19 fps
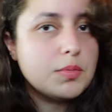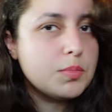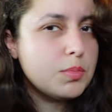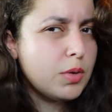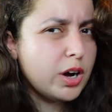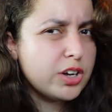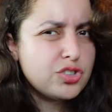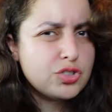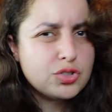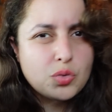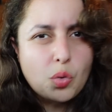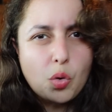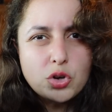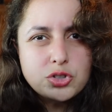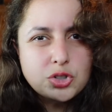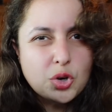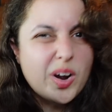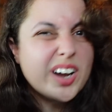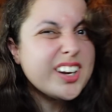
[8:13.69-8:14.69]
much
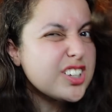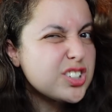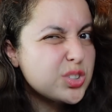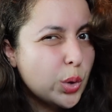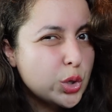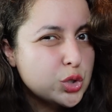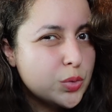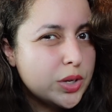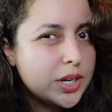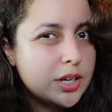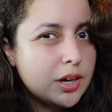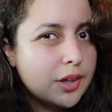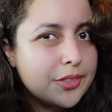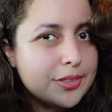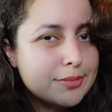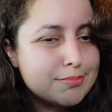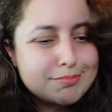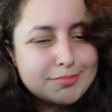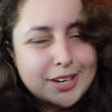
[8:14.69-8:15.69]
sauce or any sauce really
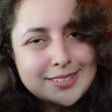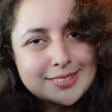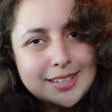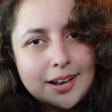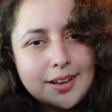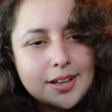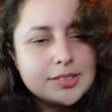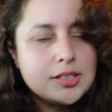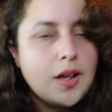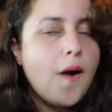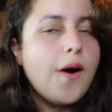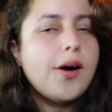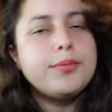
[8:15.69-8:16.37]
on my salad.